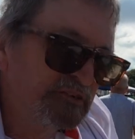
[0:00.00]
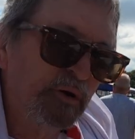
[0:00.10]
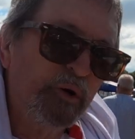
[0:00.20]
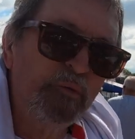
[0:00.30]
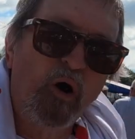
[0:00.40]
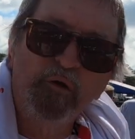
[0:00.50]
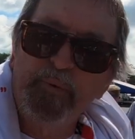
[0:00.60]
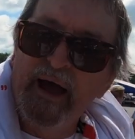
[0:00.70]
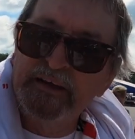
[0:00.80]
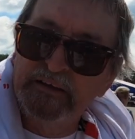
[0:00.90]
season. So we walk
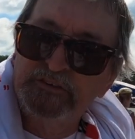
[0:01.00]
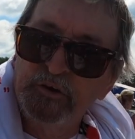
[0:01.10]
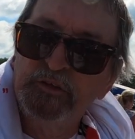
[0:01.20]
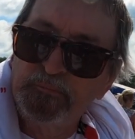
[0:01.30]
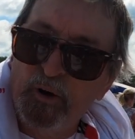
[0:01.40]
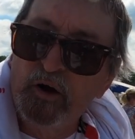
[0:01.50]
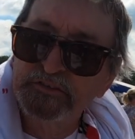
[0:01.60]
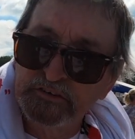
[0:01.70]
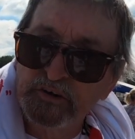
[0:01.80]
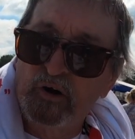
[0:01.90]
back into the boss's